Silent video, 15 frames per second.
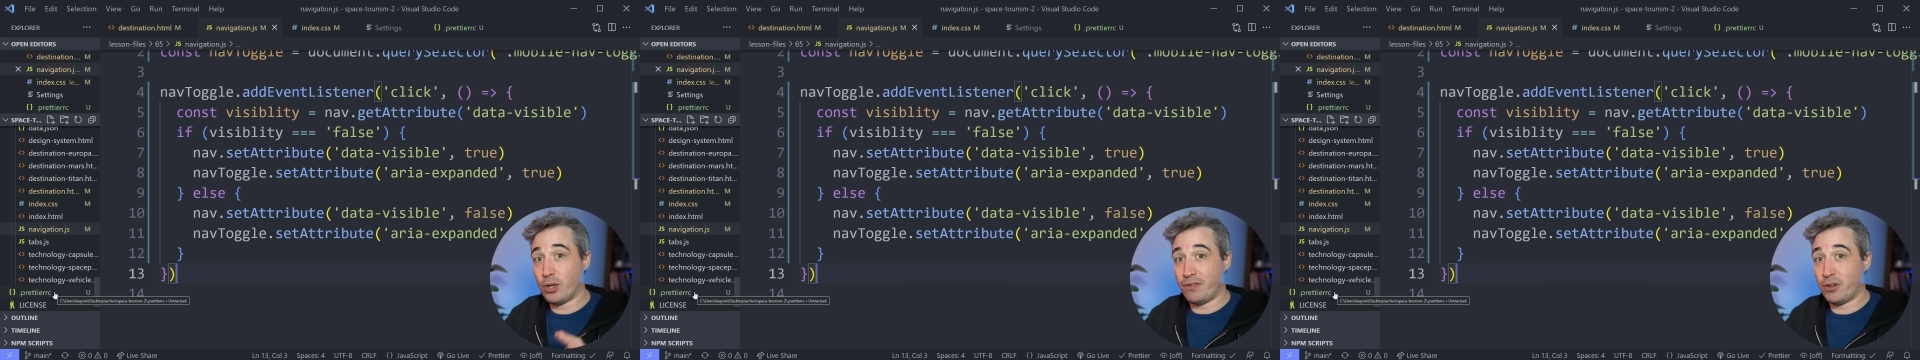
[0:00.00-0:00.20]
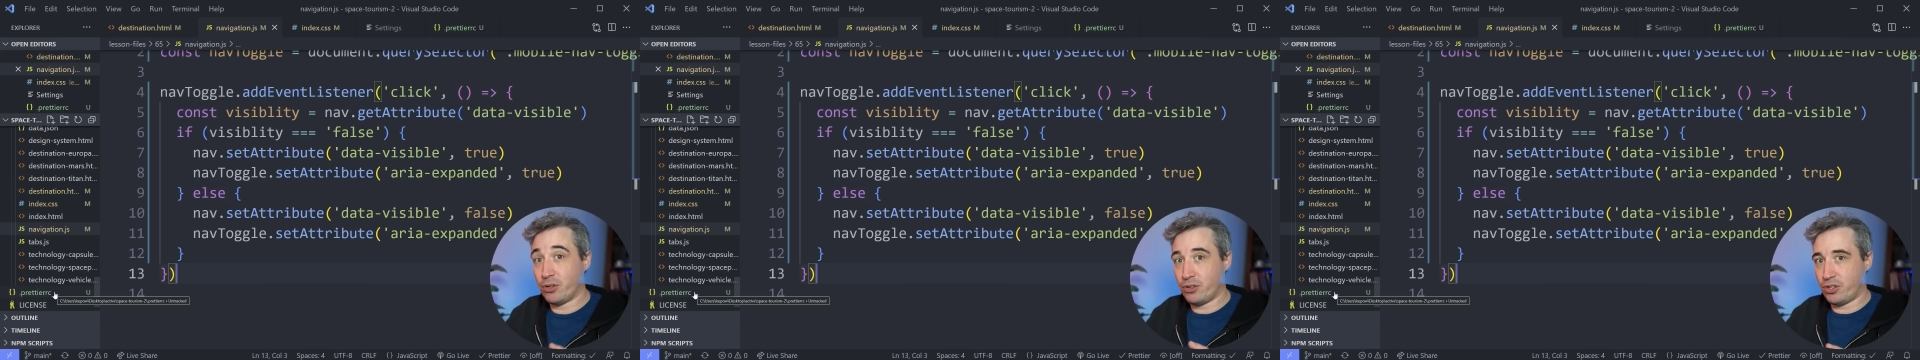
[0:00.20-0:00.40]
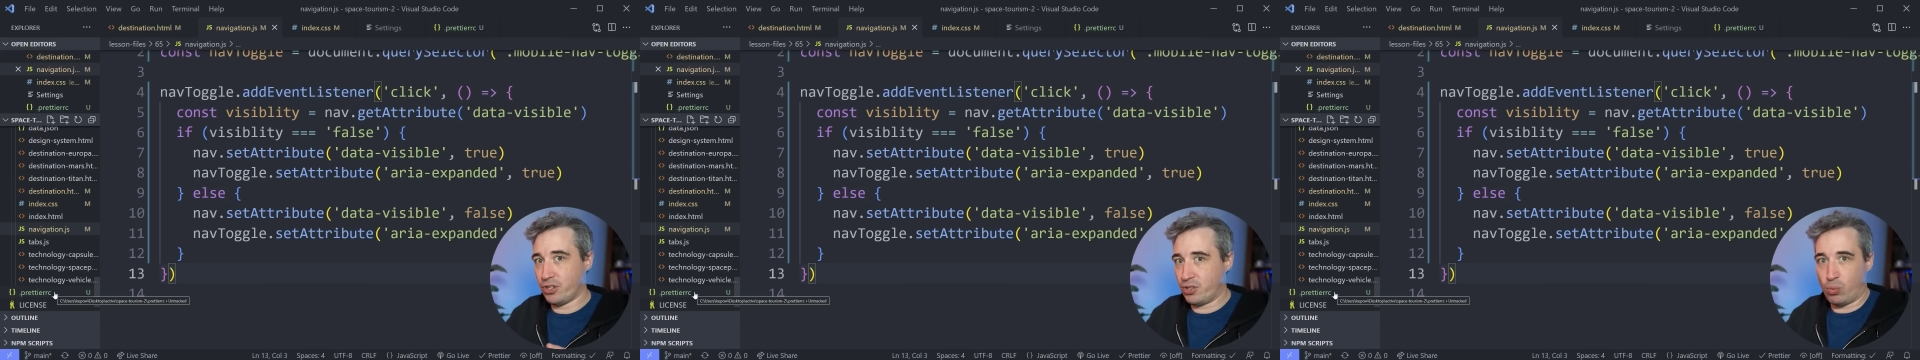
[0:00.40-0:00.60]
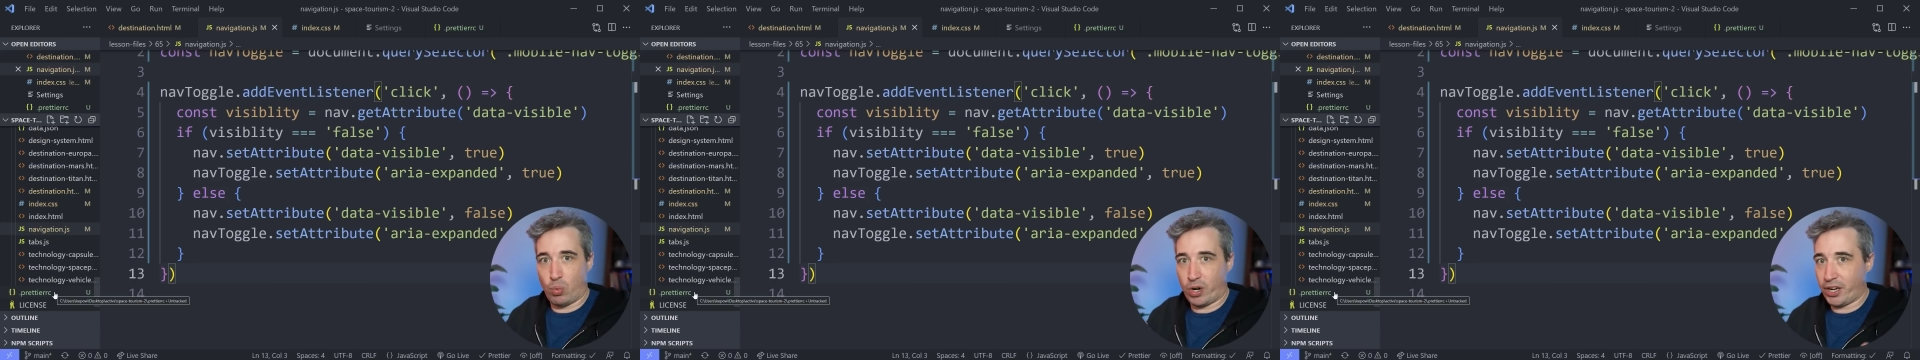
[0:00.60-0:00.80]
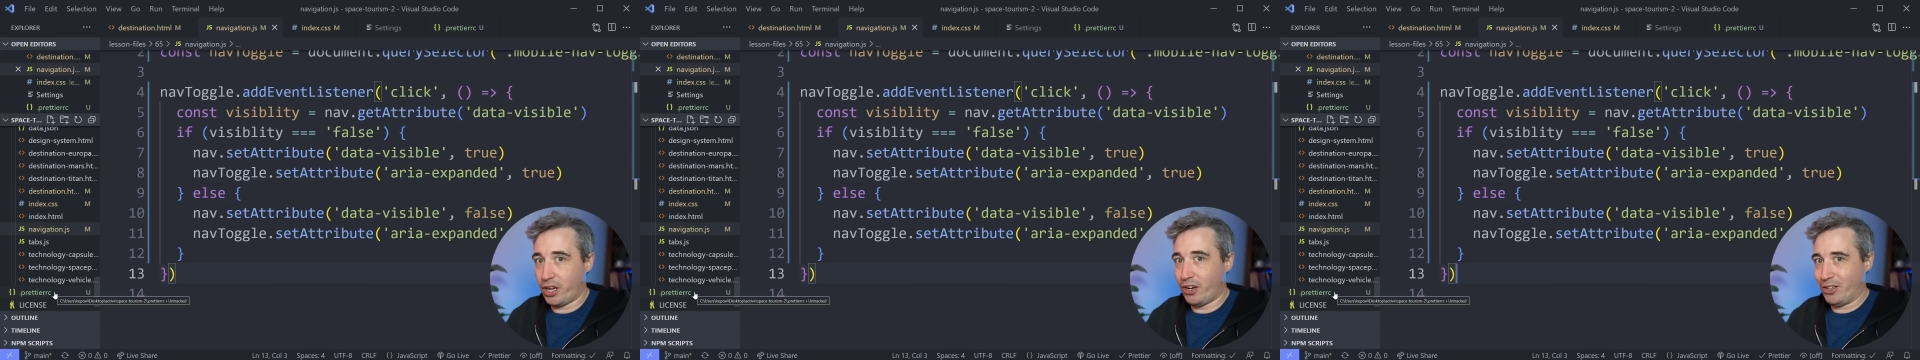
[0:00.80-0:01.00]
So if you're just
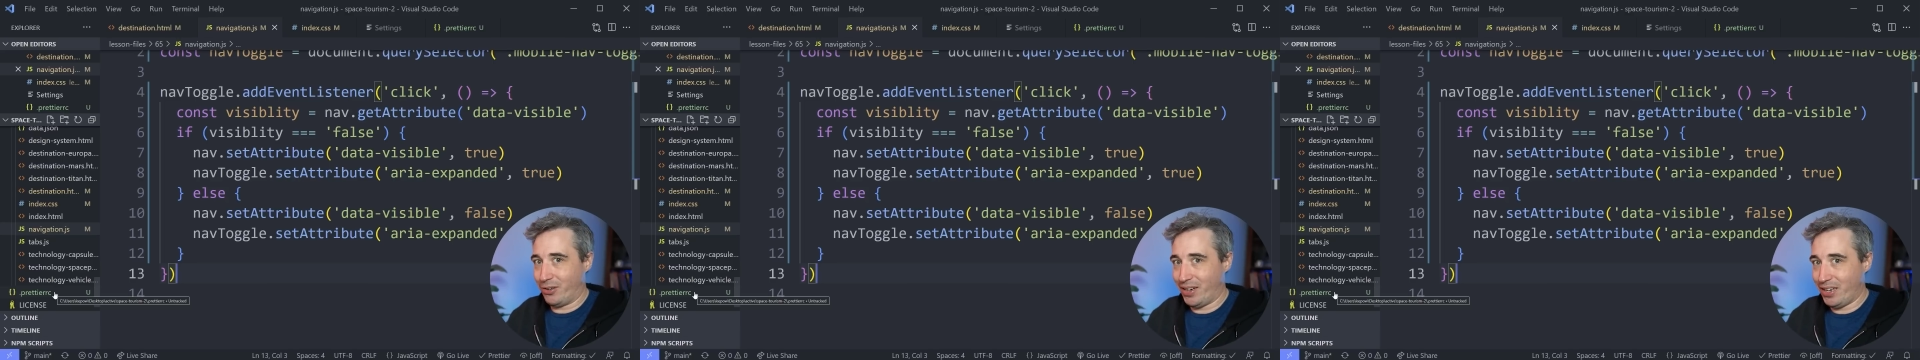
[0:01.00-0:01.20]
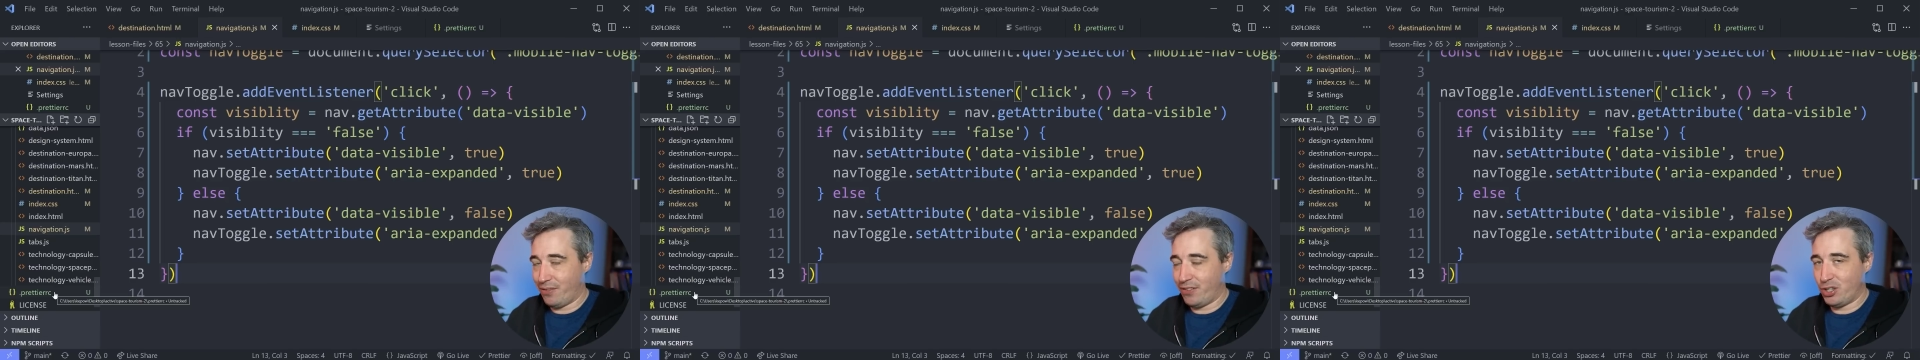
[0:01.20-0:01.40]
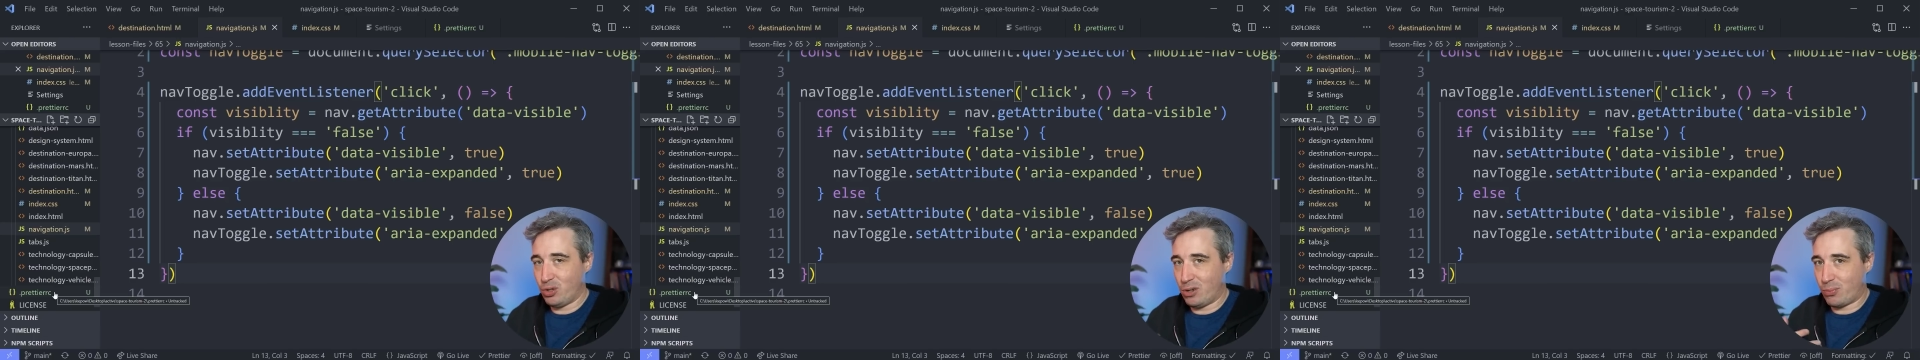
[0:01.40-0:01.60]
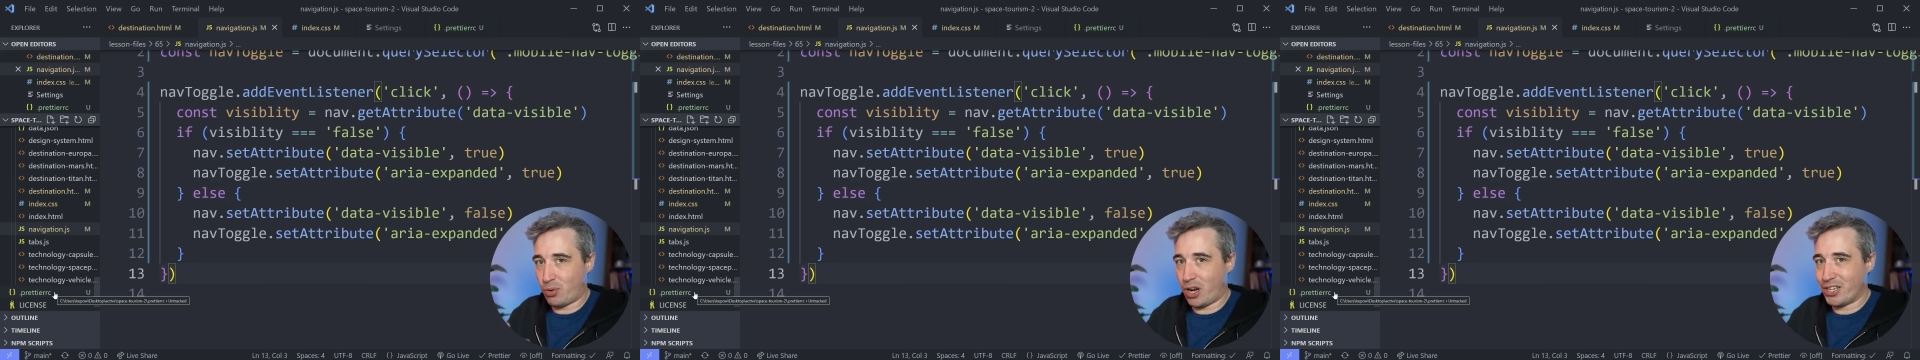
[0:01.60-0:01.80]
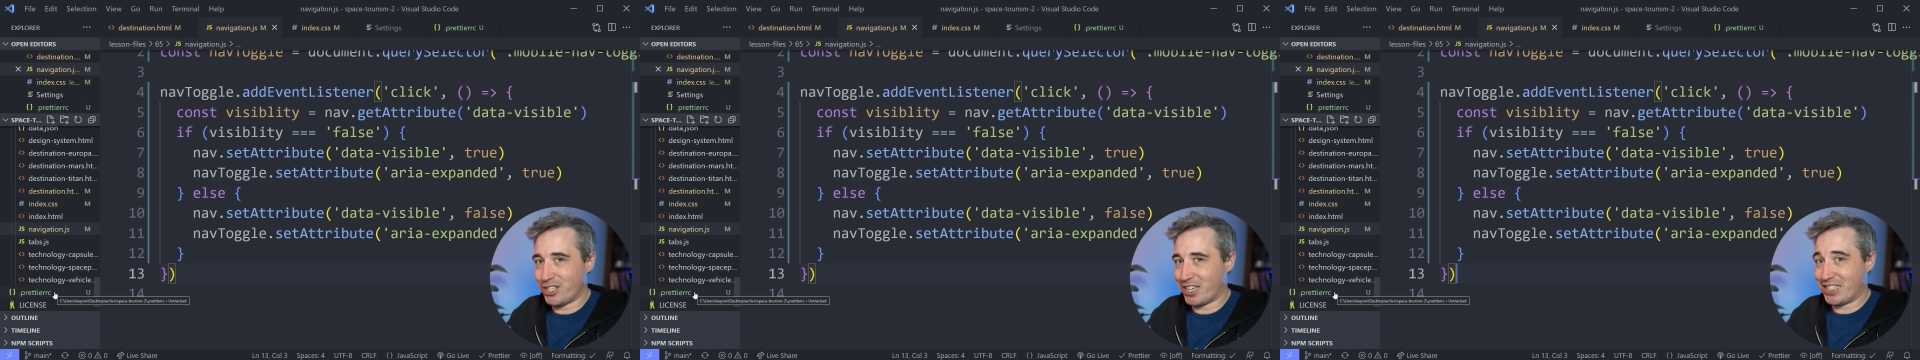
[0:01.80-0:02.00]
working on your individual
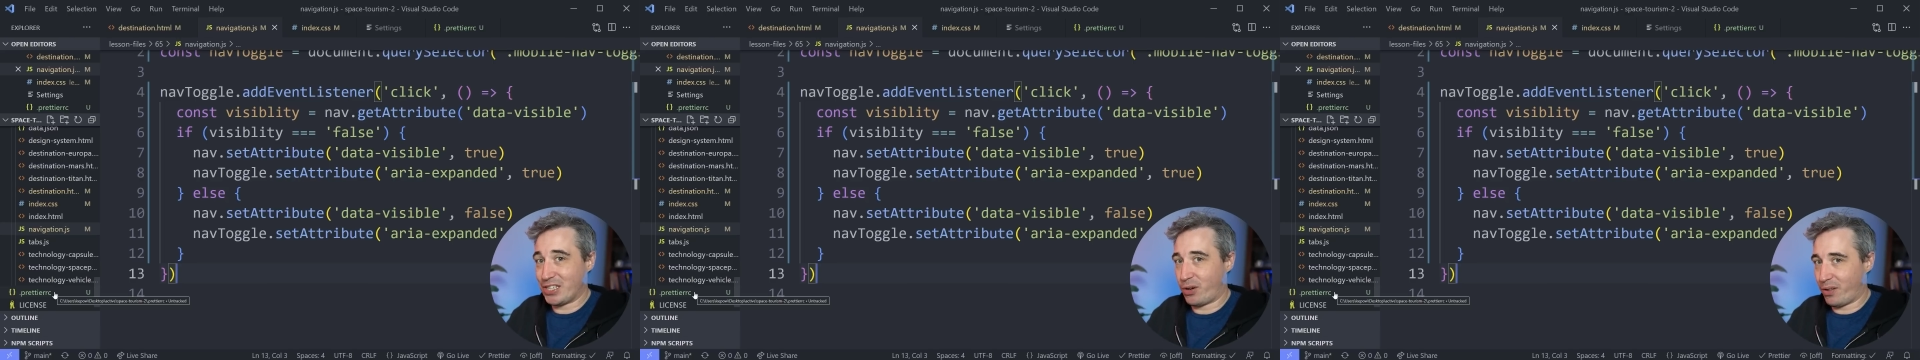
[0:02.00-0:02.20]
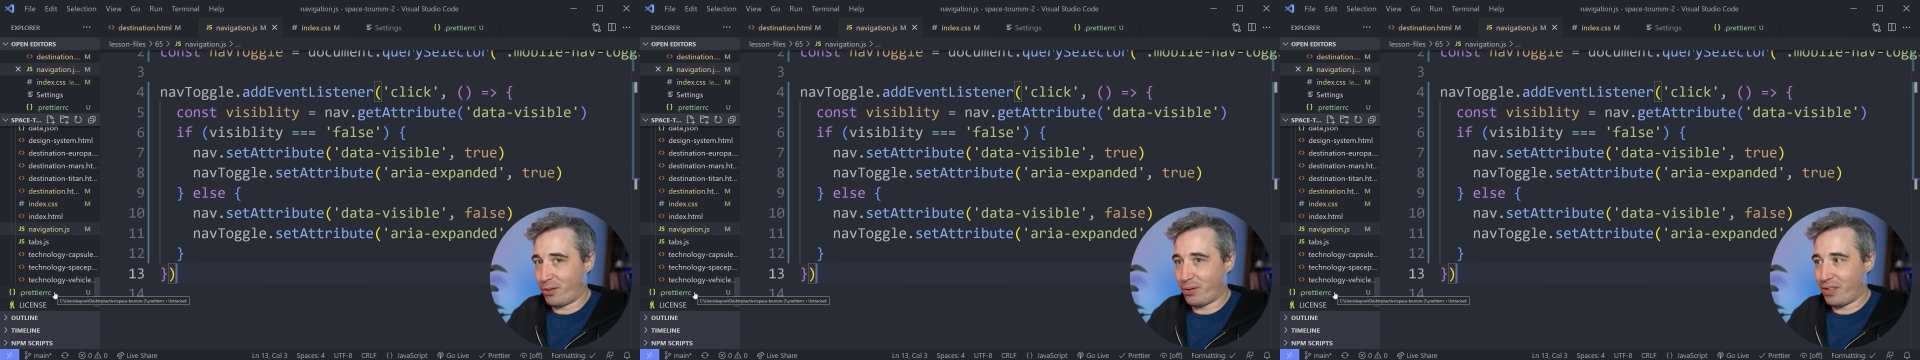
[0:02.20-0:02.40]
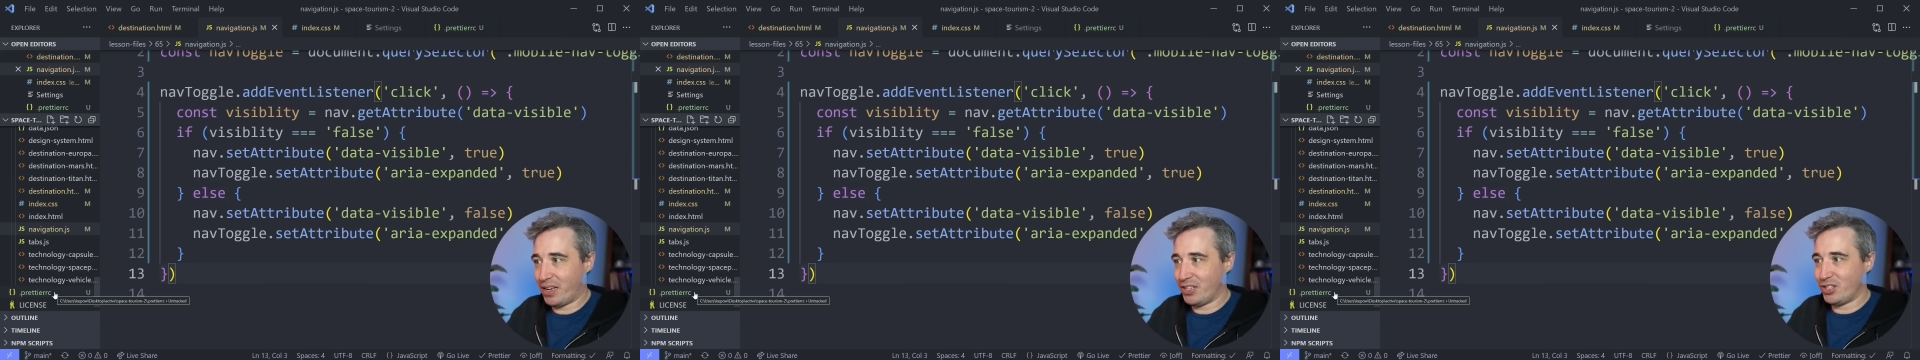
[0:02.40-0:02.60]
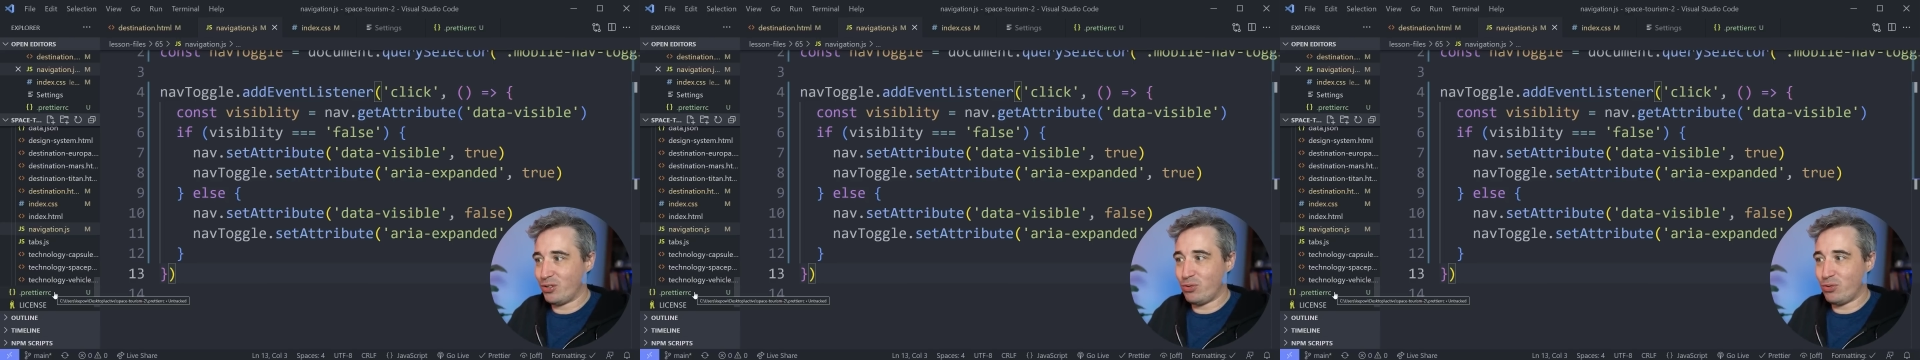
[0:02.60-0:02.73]
projects or other things,